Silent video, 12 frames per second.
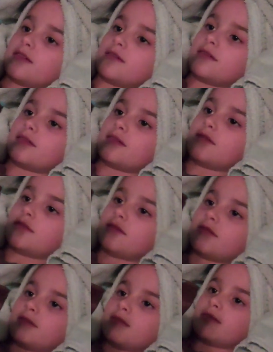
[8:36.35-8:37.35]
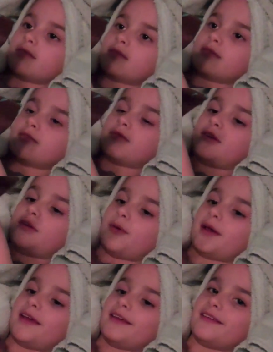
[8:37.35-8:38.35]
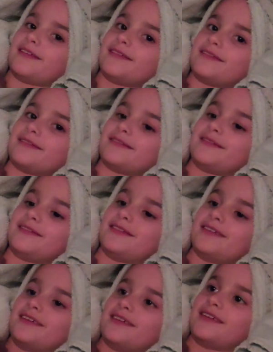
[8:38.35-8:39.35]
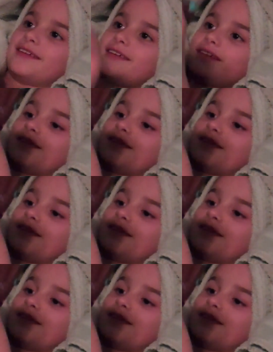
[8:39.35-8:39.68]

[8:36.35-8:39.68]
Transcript: Nothing is said.